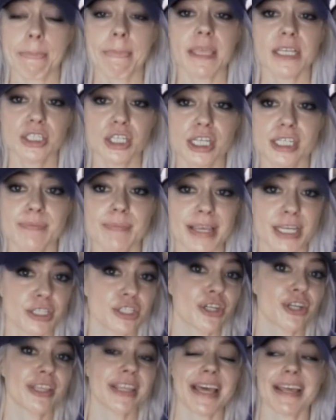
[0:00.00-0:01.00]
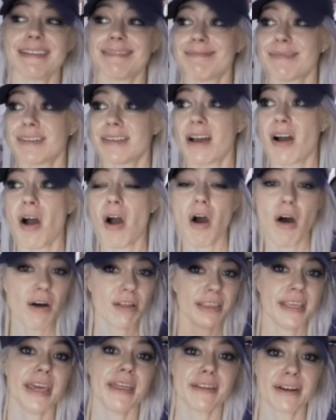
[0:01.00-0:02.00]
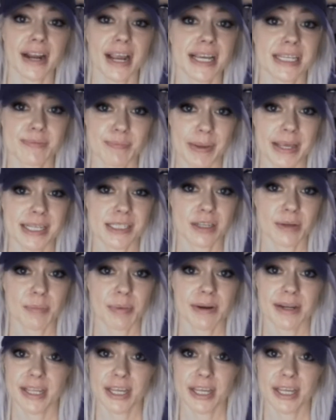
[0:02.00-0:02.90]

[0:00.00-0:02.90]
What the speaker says: just make sure that all the other aspects are pretty